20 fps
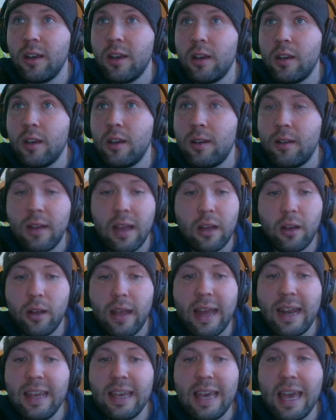Uh, any
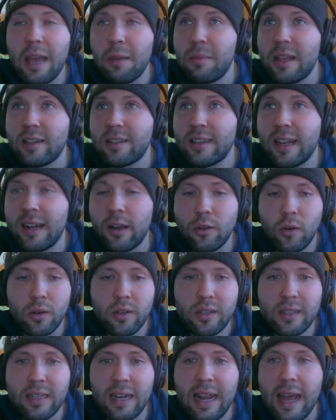game that is set outdoors
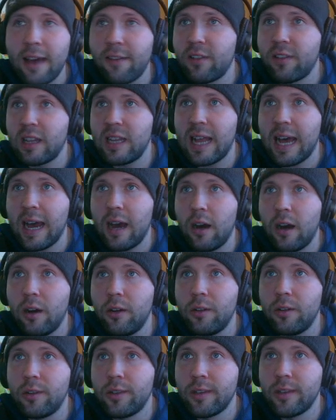can have clouds and
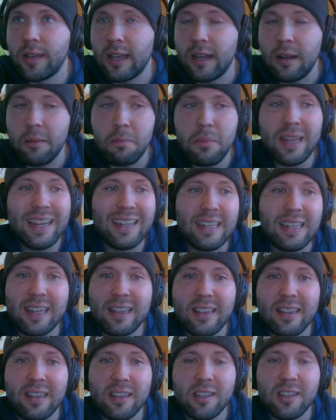immediately get this
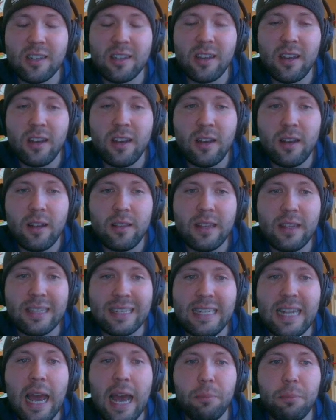this depth
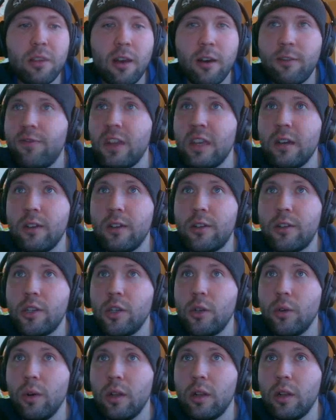of feel to it.
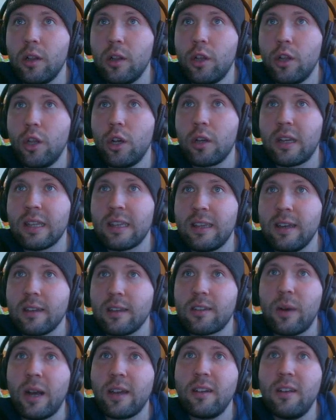Look at this, right?
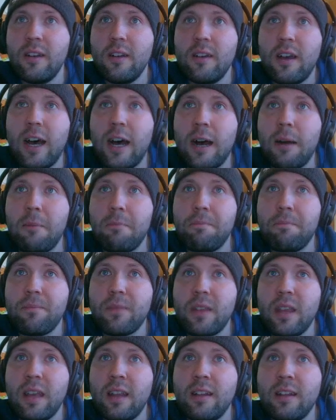Um, it is,
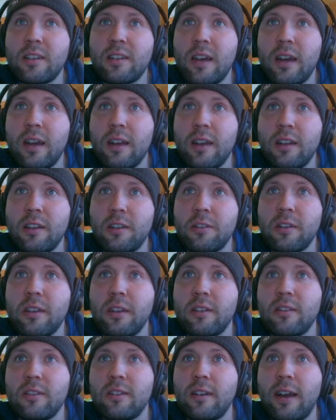uh, it is I
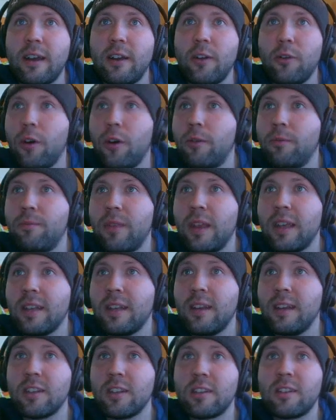don't know. It, it just
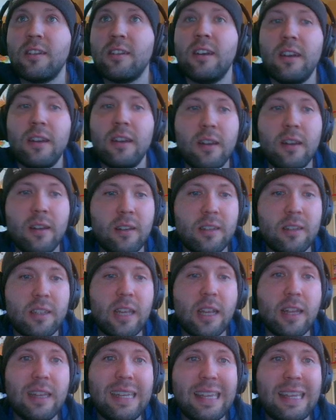Suddenly, the game
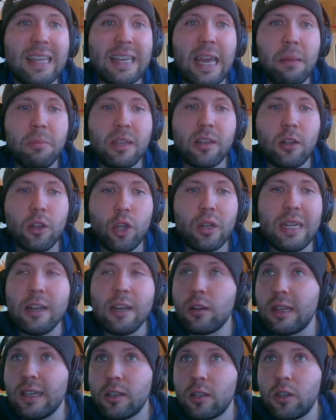doesn't look nearly as
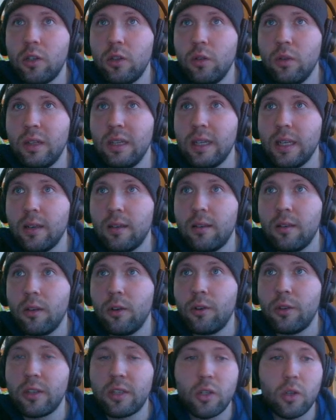2D, though this
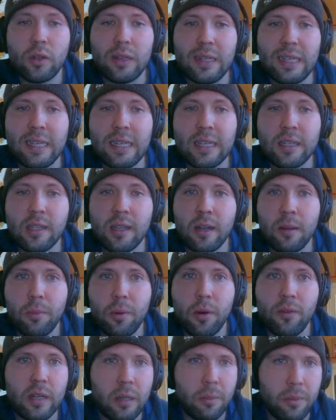certainly isn't a perfect
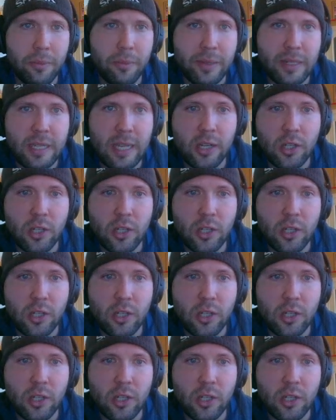implementation.